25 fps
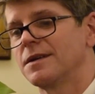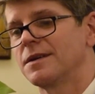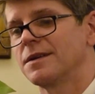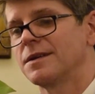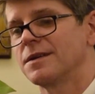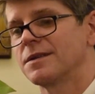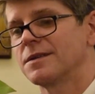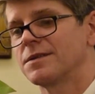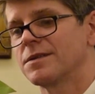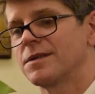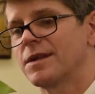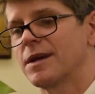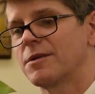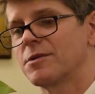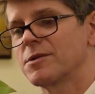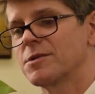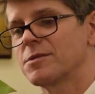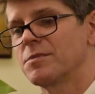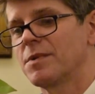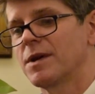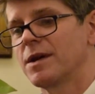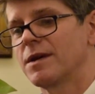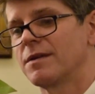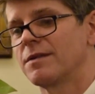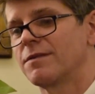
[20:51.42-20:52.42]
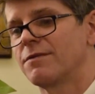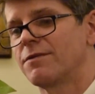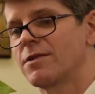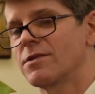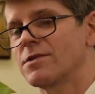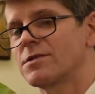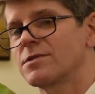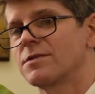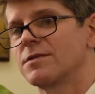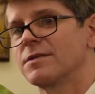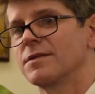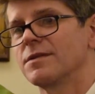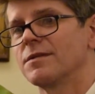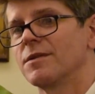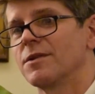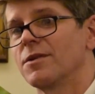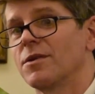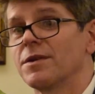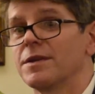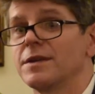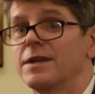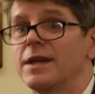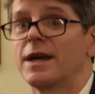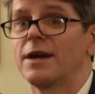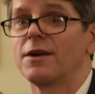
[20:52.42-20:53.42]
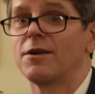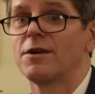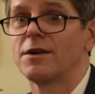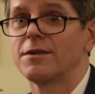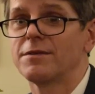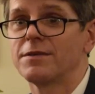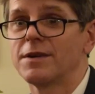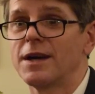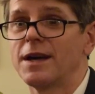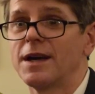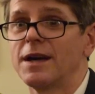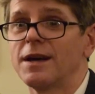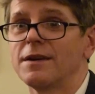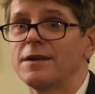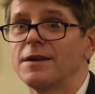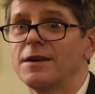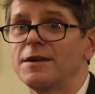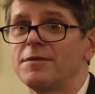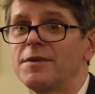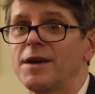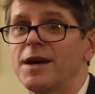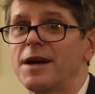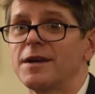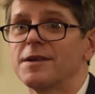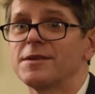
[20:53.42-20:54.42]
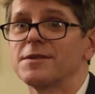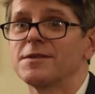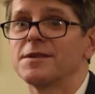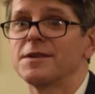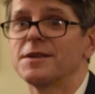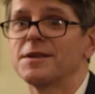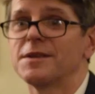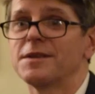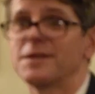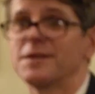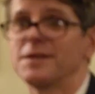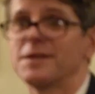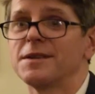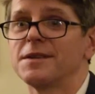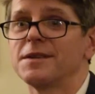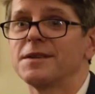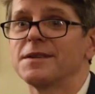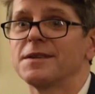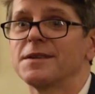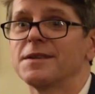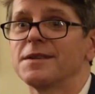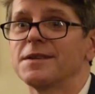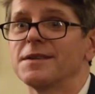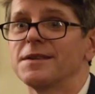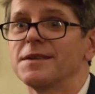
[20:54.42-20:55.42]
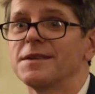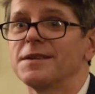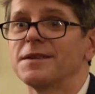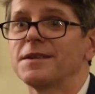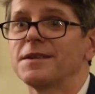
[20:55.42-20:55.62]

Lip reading: so that was the only day off I've had in